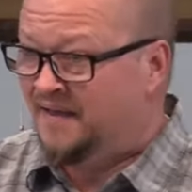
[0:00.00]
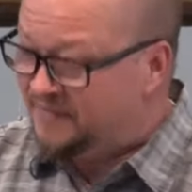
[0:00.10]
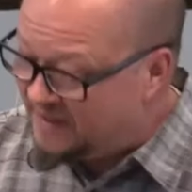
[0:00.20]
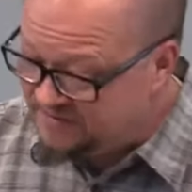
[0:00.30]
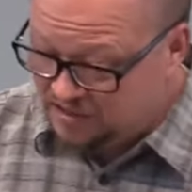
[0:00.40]

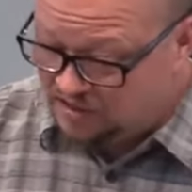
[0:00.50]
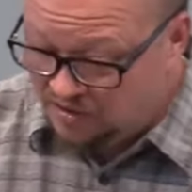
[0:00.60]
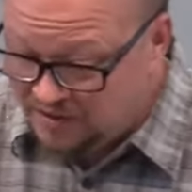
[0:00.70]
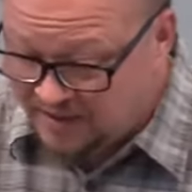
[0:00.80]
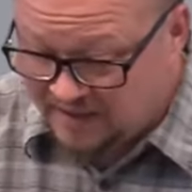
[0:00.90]
that the
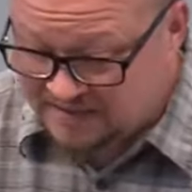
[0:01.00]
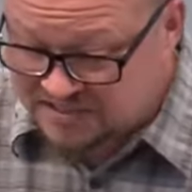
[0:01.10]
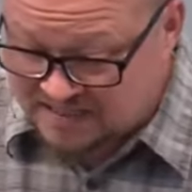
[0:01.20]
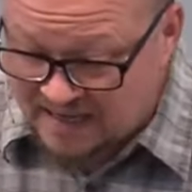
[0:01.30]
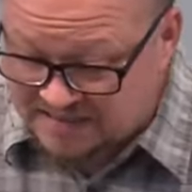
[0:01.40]
eunuch
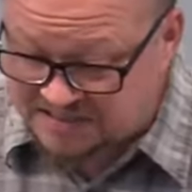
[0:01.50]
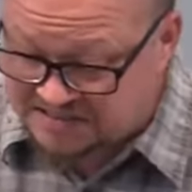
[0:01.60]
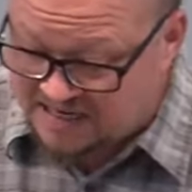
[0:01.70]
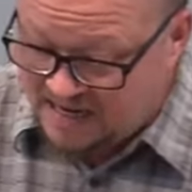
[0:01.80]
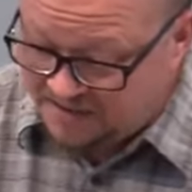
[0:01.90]
said to
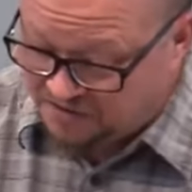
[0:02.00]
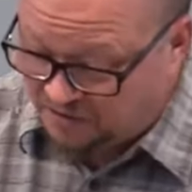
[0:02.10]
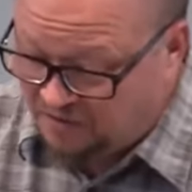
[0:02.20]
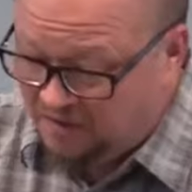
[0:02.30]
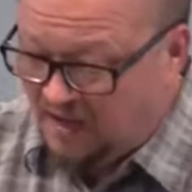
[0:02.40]

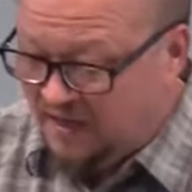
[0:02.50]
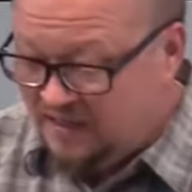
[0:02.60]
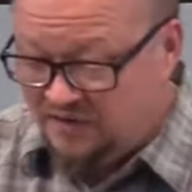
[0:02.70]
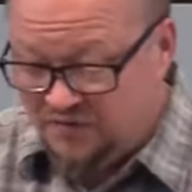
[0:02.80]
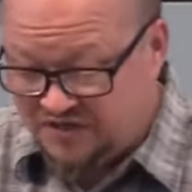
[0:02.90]
Daniel, You
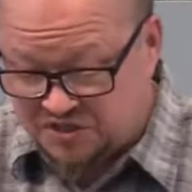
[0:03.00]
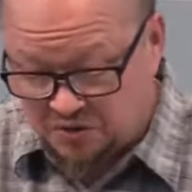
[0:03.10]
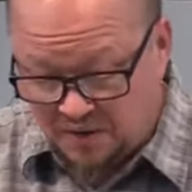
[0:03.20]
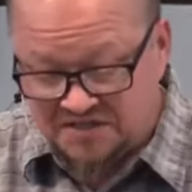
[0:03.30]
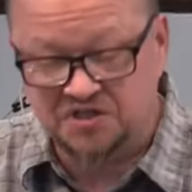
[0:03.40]
know, the
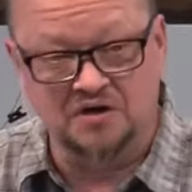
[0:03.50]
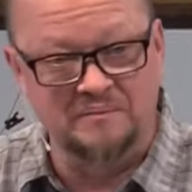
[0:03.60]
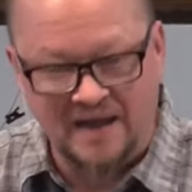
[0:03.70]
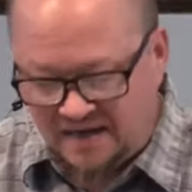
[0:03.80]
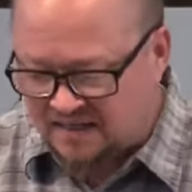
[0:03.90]
choice you're
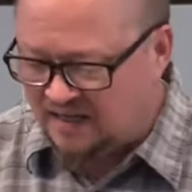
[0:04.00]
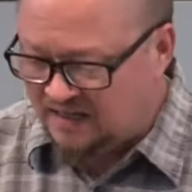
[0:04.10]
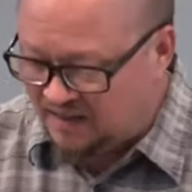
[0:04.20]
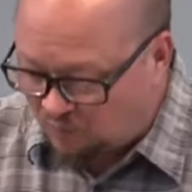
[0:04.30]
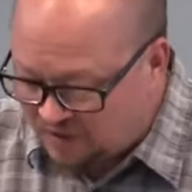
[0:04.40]

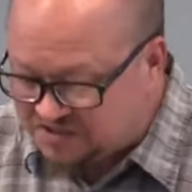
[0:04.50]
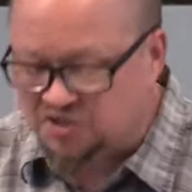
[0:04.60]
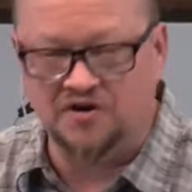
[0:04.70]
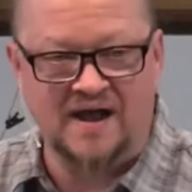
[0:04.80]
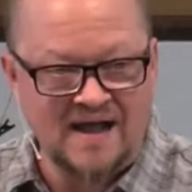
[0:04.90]
making and what
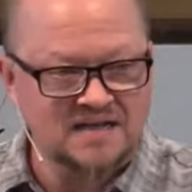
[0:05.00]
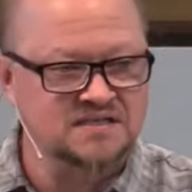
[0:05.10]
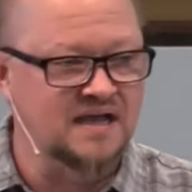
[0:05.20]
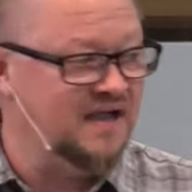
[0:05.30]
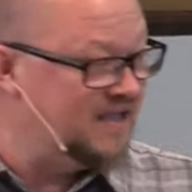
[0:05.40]
you're
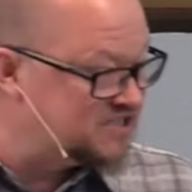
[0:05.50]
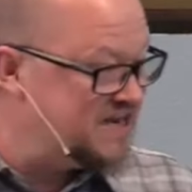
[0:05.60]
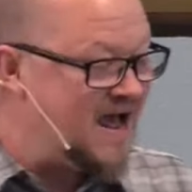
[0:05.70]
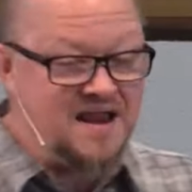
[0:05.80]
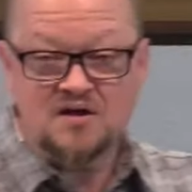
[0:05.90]
asking is
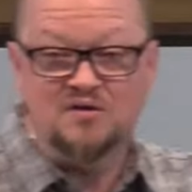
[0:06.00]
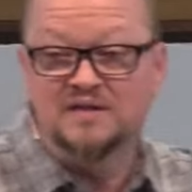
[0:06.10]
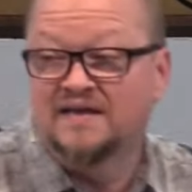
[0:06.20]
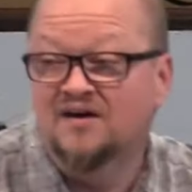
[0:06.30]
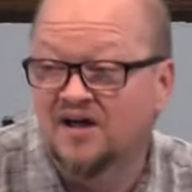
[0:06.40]
not
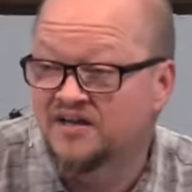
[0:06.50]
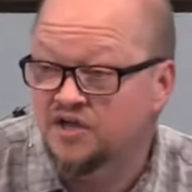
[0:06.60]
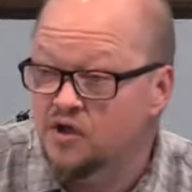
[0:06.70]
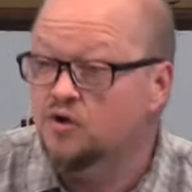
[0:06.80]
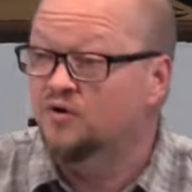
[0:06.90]
only on
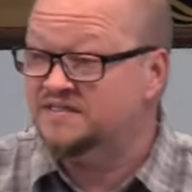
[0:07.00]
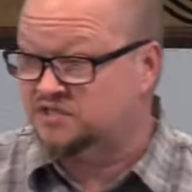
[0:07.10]
you, it's